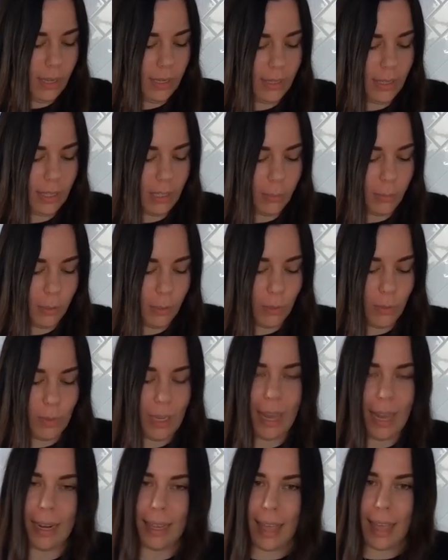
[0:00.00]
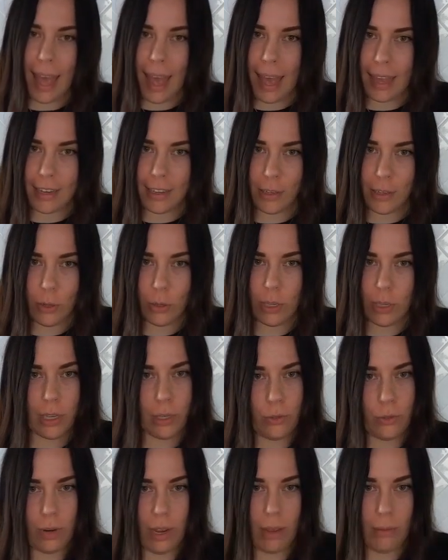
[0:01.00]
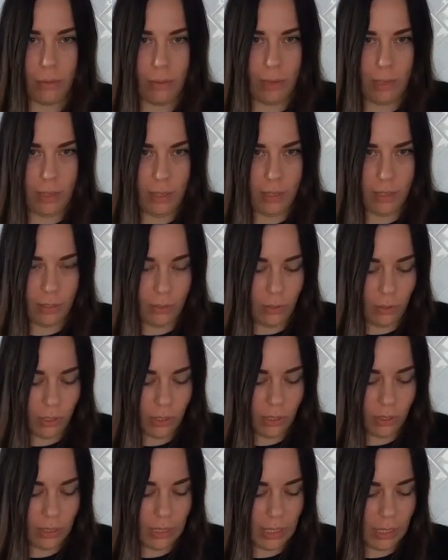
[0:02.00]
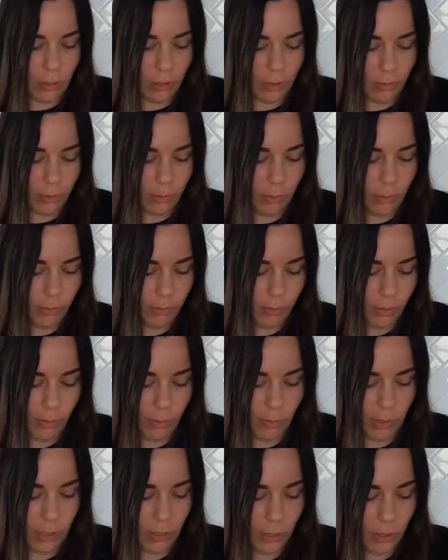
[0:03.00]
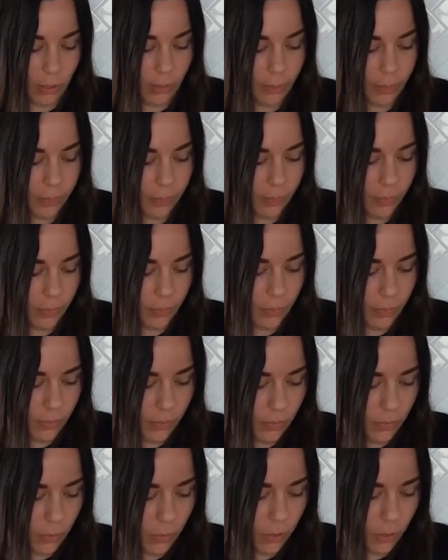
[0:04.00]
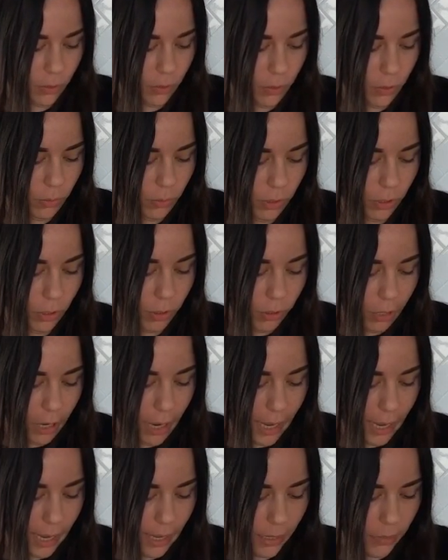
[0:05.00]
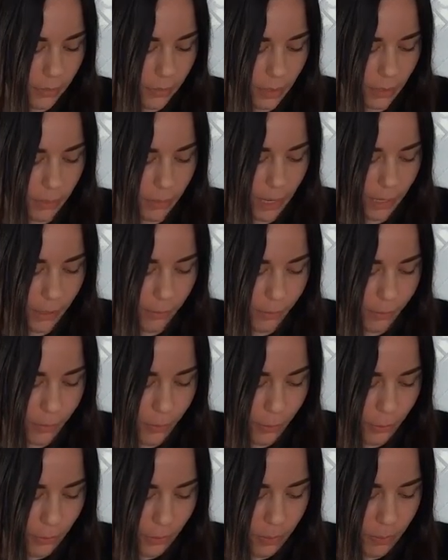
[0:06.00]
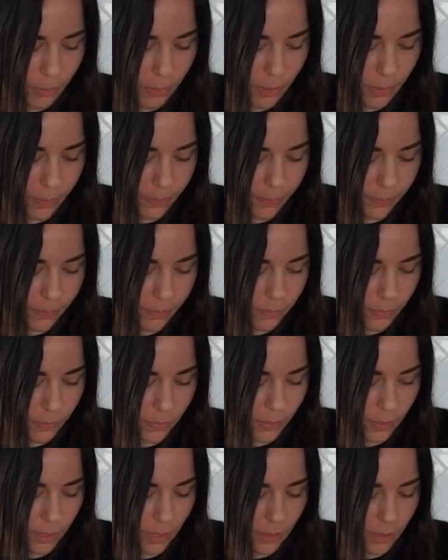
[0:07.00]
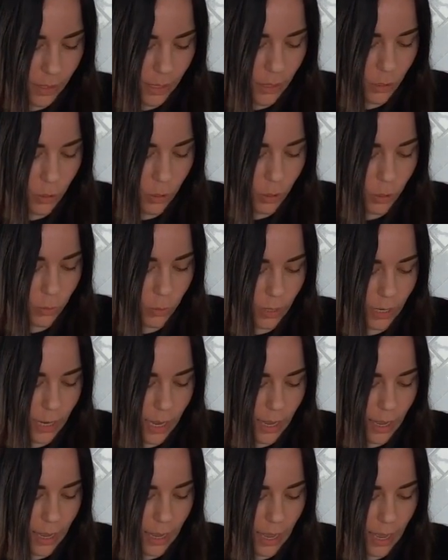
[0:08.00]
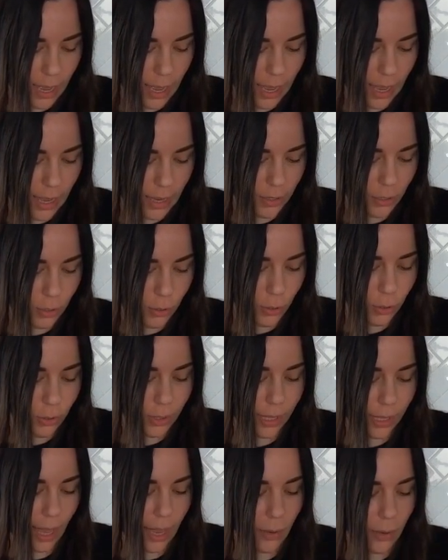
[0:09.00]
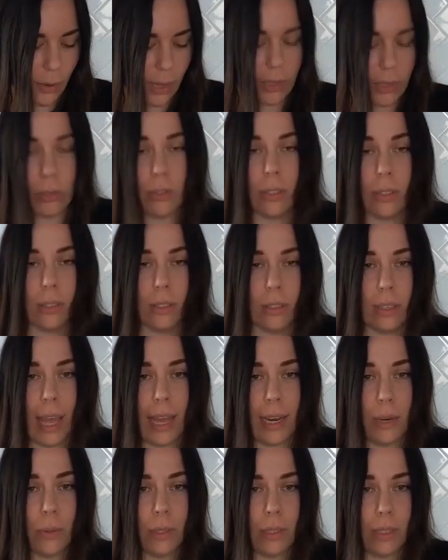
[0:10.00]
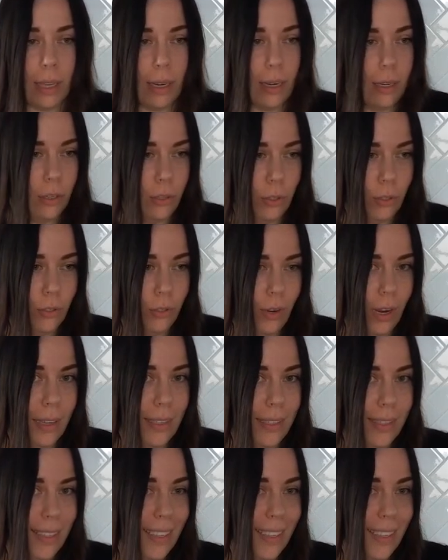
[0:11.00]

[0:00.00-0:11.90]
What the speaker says: that it's because we had a cat on our driveway, so she could see her from the front window. She was crying and running back and forth, but then Josh went out and shooed the cat away because Addie was getting distressed.